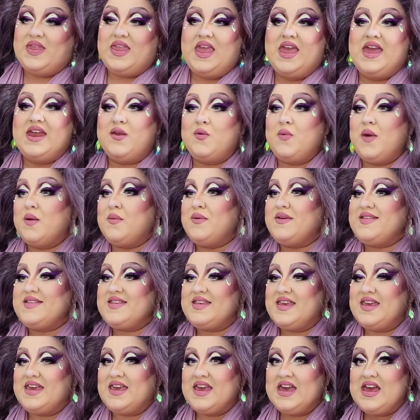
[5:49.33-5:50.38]
Anyway, we
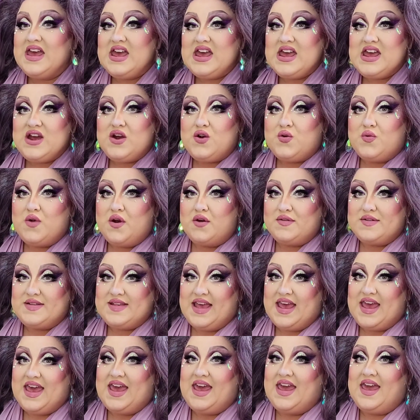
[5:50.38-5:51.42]
see Rose
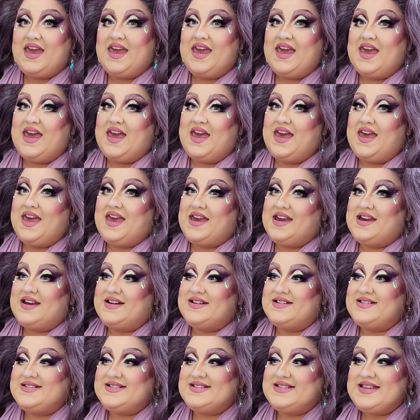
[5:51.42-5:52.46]

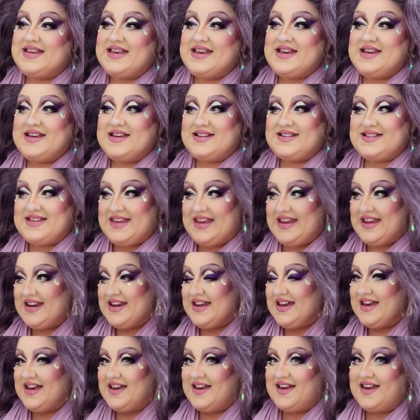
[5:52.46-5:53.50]
and
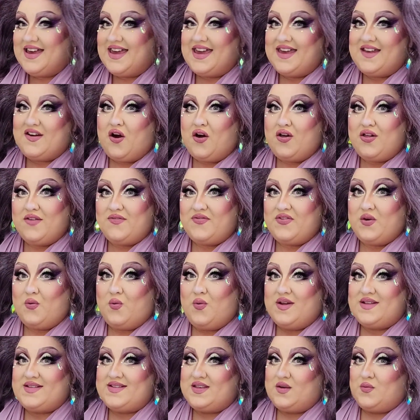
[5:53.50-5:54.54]
Tina and all of the
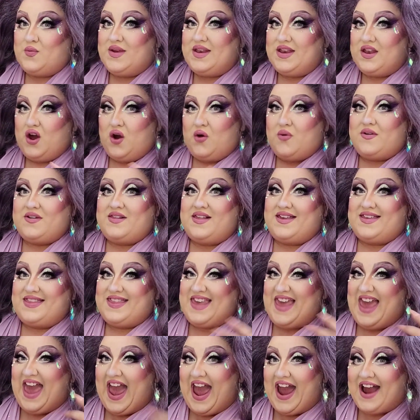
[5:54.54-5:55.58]
ones that we know are like
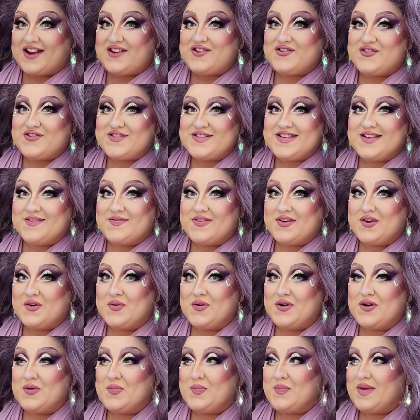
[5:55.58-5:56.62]
the actors of the
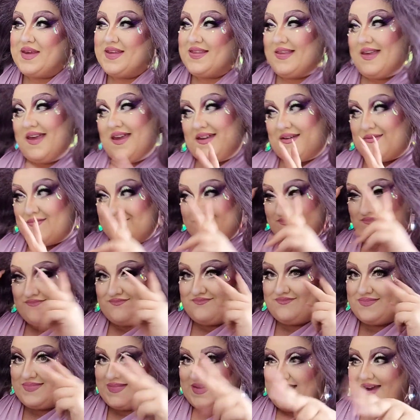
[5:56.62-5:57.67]
group being like,
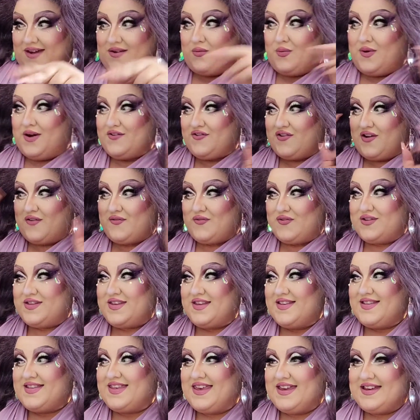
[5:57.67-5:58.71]
gotta watch out for
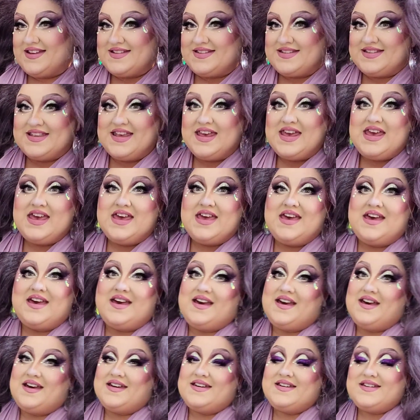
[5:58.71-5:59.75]
these kids.
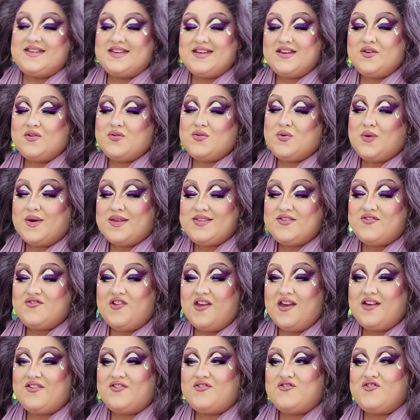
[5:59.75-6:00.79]
Quite the
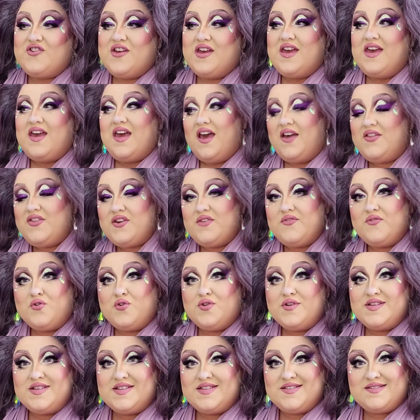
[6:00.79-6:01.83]
challenge. And then, of
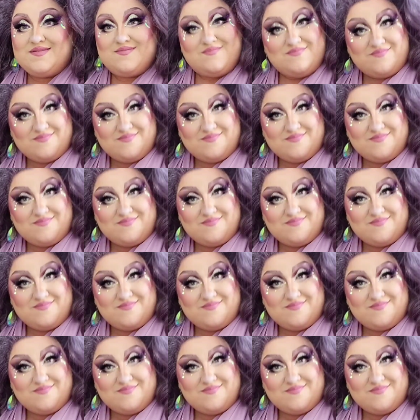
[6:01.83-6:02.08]
course,